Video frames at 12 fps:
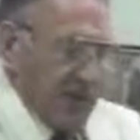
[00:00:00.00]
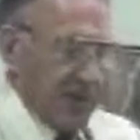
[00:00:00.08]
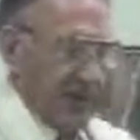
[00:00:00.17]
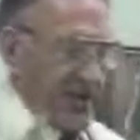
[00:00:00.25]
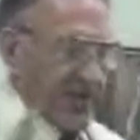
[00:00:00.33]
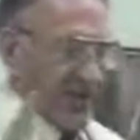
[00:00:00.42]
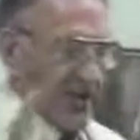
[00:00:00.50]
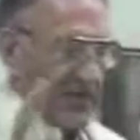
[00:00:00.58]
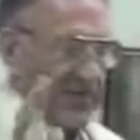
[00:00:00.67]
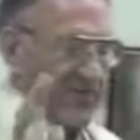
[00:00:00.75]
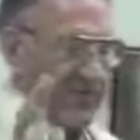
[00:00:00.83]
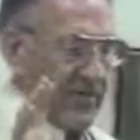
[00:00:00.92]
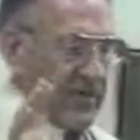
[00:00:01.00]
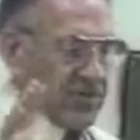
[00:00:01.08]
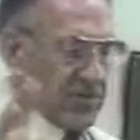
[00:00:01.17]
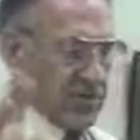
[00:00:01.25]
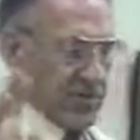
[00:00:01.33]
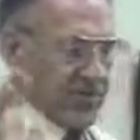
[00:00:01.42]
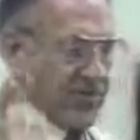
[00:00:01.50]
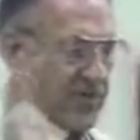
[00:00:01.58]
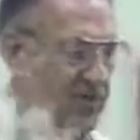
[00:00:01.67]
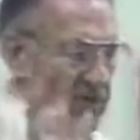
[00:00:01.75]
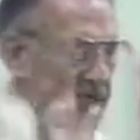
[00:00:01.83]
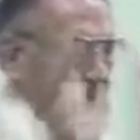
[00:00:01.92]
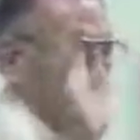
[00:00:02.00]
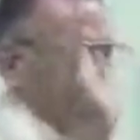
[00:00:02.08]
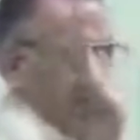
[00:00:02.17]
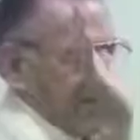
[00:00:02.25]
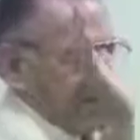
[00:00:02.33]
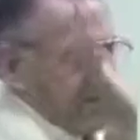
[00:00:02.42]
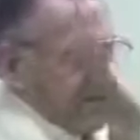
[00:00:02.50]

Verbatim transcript: to get this information to forecast